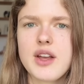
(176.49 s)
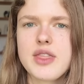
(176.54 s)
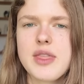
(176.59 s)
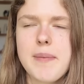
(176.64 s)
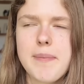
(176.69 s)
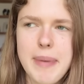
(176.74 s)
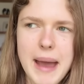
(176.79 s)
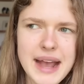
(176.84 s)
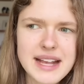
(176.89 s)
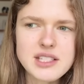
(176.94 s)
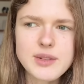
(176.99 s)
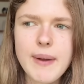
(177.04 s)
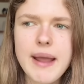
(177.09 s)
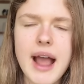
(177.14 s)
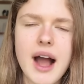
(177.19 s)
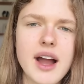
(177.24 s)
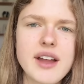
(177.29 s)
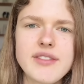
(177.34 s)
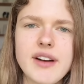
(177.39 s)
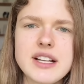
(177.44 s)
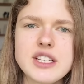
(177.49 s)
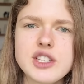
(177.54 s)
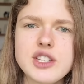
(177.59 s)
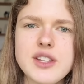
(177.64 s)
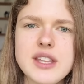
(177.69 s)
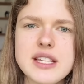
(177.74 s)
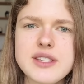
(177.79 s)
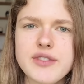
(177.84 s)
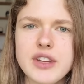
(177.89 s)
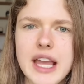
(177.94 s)
The best way I find to
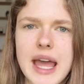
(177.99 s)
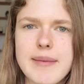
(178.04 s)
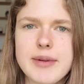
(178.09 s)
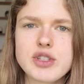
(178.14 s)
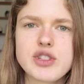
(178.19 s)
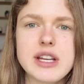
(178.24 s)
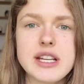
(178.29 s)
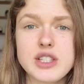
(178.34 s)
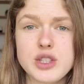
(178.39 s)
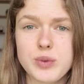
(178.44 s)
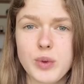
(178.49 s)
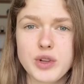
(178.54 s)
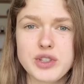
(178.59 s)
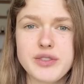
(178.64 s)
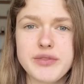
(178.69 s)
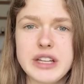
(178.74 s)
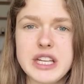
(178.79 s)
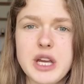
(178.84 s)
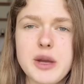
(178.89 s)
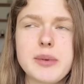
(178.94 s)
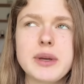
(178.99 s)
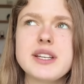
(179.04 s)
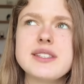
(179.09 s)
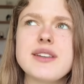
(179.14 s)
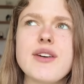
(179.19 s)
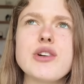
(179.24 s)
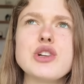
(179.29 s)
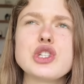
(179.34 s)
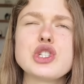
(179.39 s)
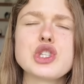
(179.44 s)
do this for chemistry is to watch a video, because
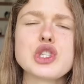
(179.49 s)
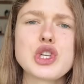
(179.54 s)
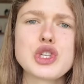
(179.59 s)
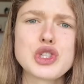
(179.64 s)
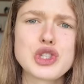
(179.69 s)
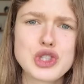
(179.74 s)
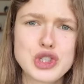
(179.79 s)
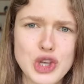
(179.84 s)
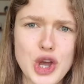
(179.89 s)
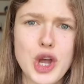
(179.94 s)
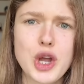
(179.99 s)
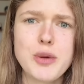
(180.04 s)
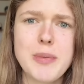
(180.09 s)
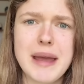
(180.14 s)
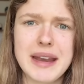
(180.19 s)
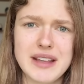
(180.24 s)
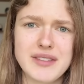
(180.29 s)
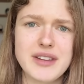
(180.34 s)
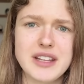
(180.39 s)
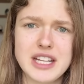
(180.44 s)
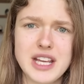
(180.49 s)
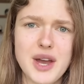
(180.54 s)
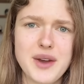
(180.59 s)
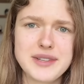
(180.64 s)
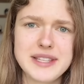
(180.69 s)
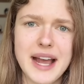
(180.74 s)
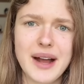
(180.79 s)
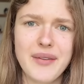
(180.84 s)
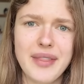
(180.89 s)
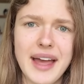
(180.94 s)
there are just so many
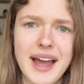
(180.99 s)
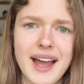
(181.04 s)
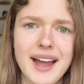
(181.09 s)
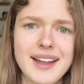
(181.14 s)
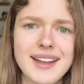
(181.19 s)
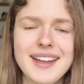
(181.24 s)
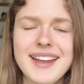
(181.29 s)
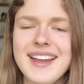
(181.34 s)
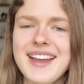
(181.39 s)
videos out there.